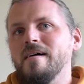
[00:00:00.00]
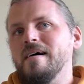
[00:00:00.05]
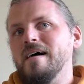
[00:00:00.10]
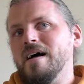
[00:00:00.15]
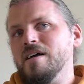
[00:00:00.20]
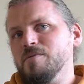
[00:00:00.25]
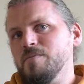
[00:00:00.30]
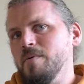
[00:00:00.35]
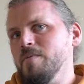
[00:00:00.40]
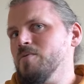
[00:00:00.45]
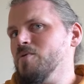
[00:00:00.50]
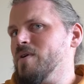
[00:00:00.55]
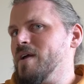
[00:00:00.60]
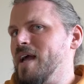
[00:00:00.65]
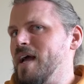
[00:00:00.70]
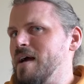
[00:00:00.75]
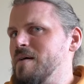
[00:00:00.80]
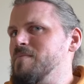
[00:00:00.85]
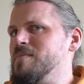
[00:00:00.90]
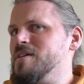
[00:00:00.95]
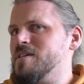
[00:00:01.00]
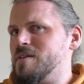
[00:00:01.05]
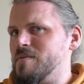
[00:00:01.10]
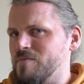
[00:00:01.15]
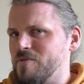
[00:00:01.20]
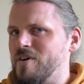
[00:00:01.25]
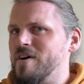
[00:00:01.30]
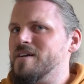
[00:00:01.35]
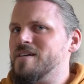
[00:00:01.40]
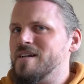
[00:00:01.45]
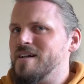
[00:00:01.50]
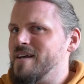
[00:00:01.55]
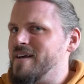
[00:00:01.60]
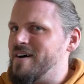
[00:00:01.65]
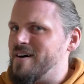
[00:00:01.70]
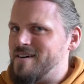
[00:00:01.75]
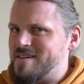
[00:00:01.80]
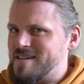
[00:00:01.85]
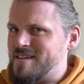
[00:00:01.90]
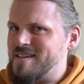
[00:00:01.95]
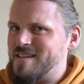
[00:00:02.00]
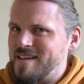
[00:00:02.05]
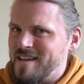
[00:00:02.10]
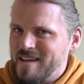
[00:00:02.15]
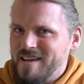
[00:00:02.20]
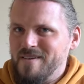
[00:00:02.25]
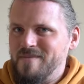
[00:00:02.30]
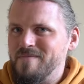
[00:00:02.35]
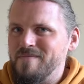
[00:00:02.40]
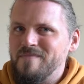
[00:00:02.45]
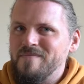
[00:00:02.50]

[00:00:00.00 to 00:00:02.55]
as people can be surprisingly hard to see.